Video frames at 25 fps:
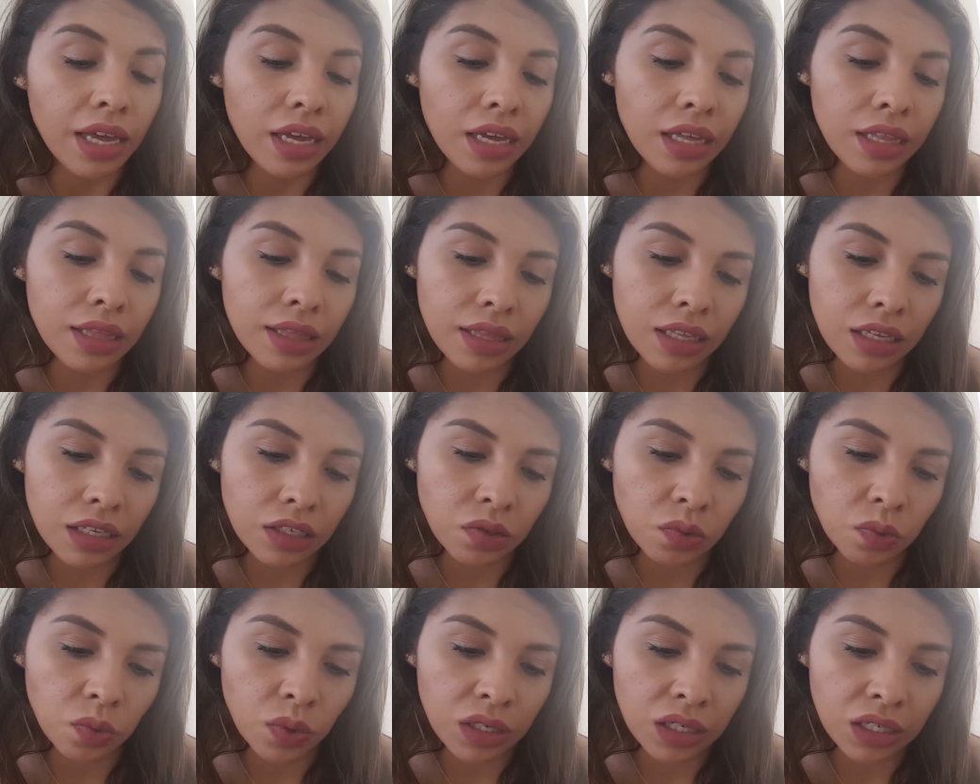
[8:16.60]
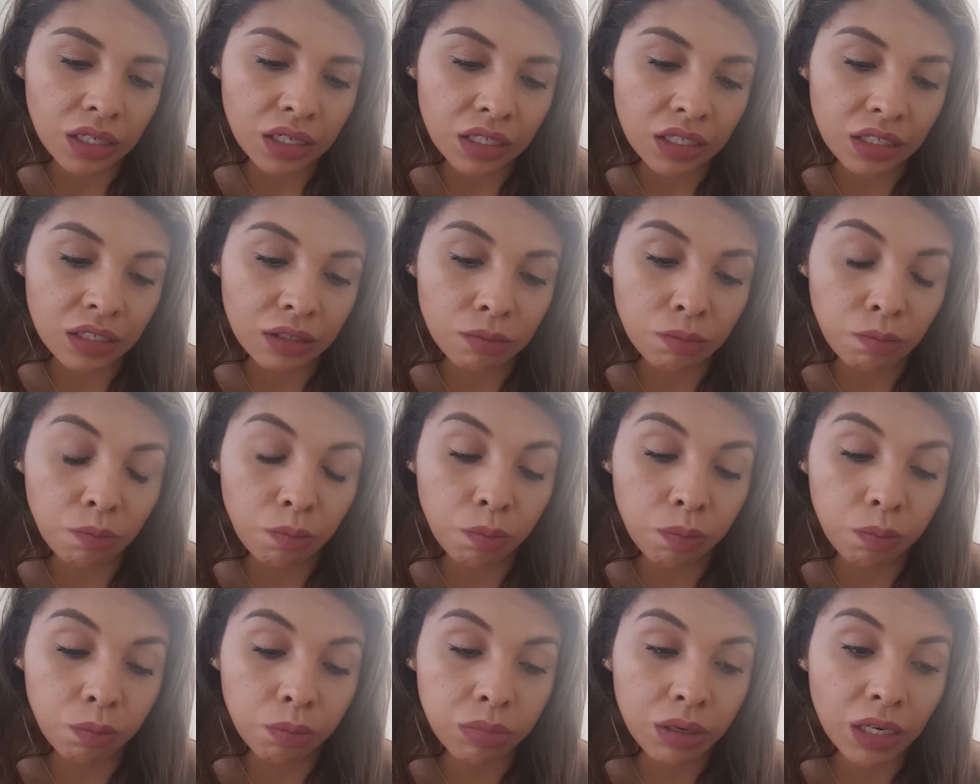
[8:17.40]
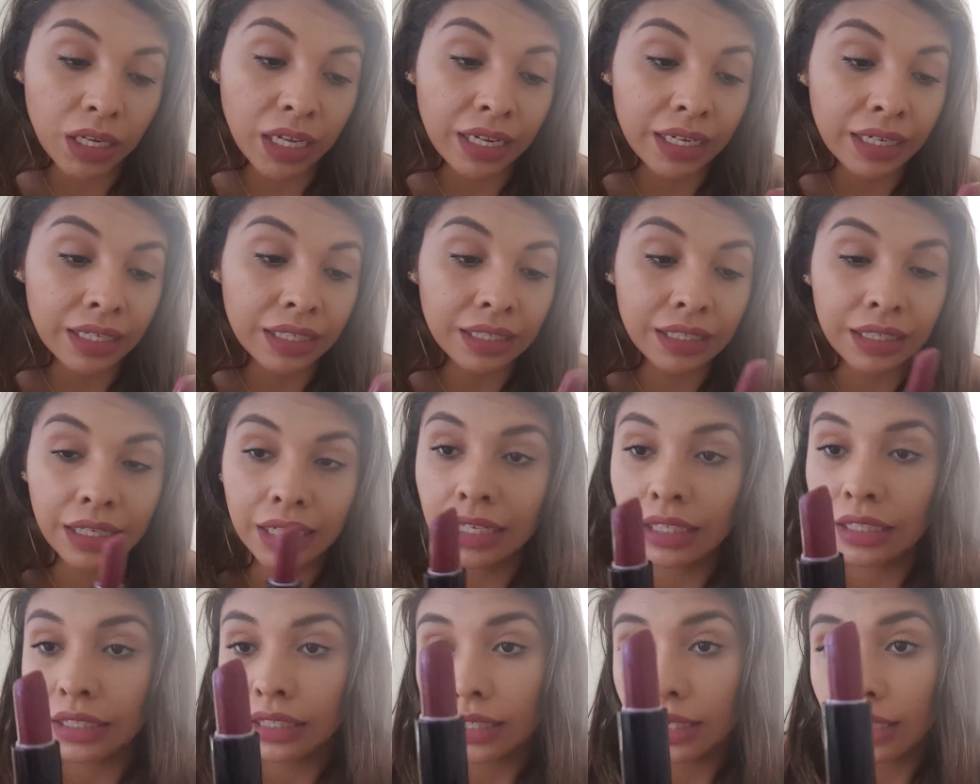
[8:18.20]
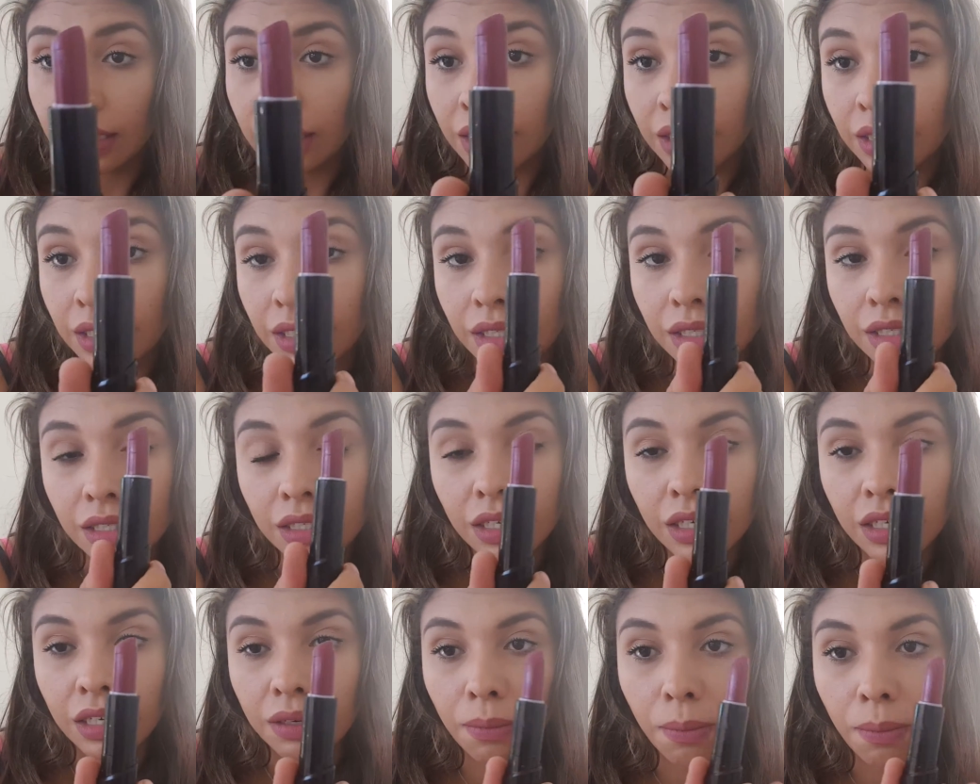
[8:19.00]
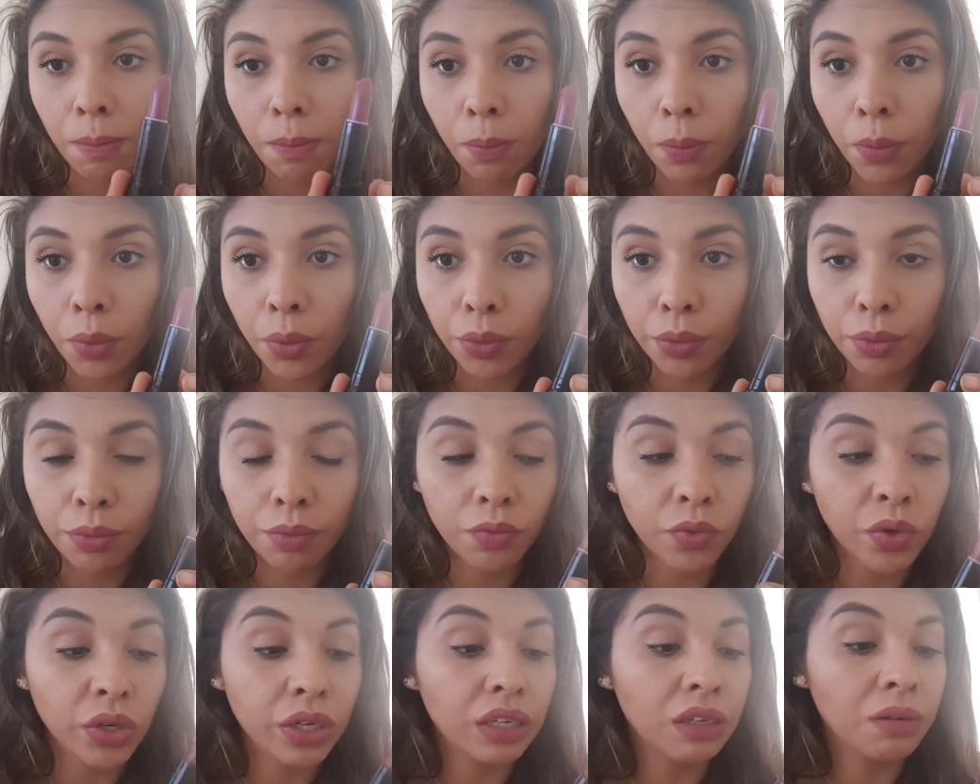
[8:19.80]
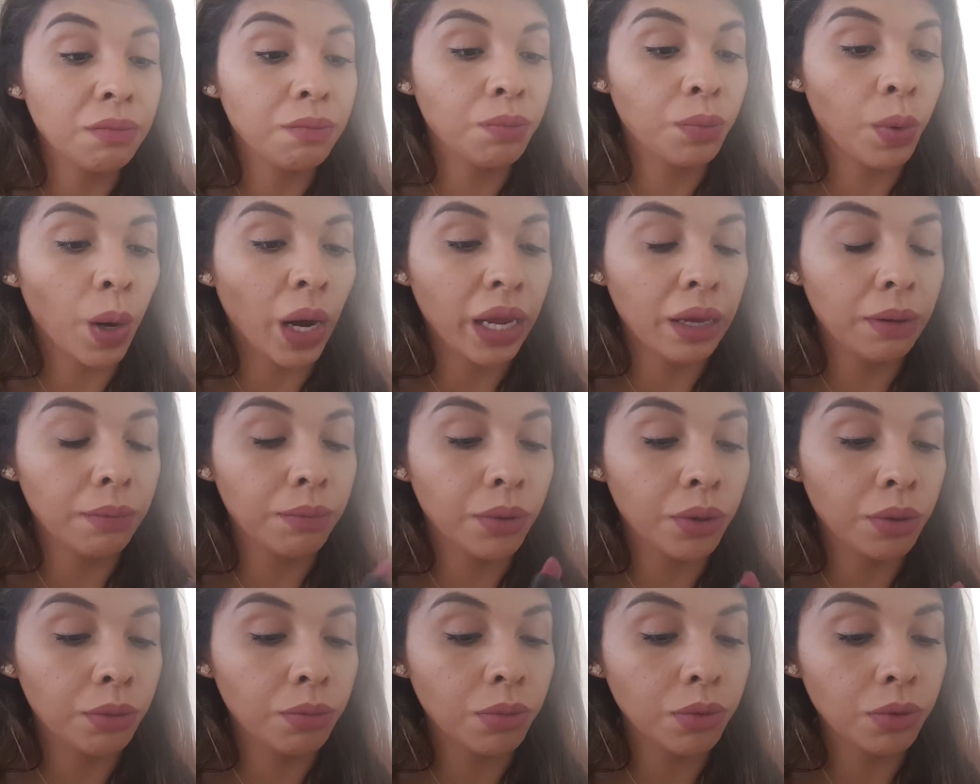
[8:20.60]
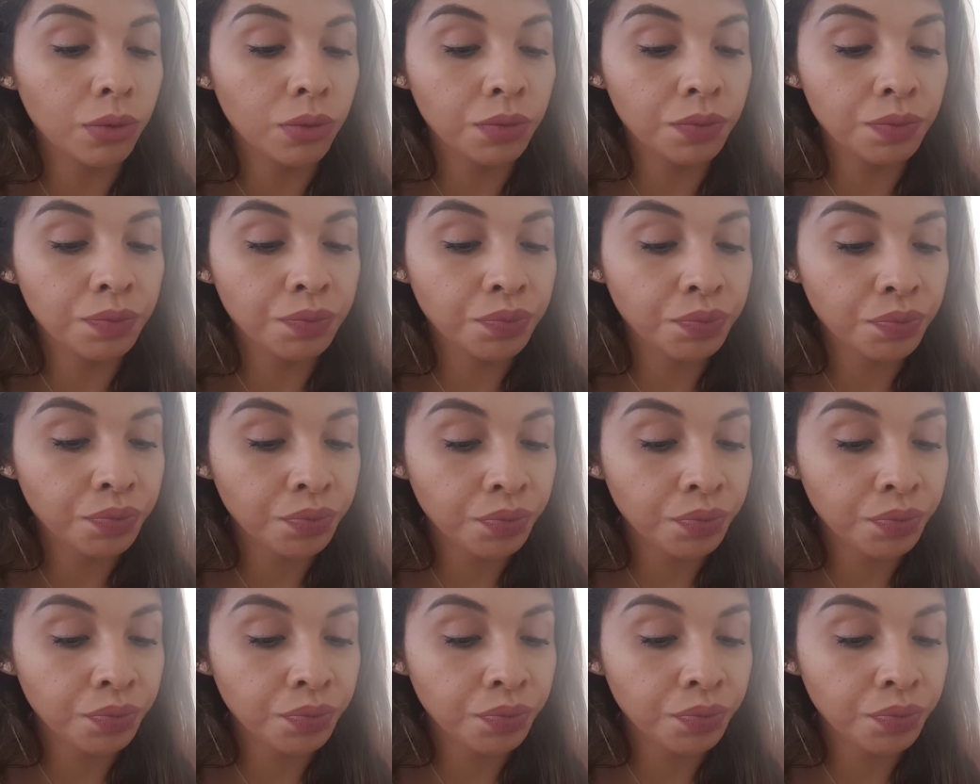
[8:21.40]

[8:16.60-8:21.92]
and this one is Blend Date, and it's like a really bright purple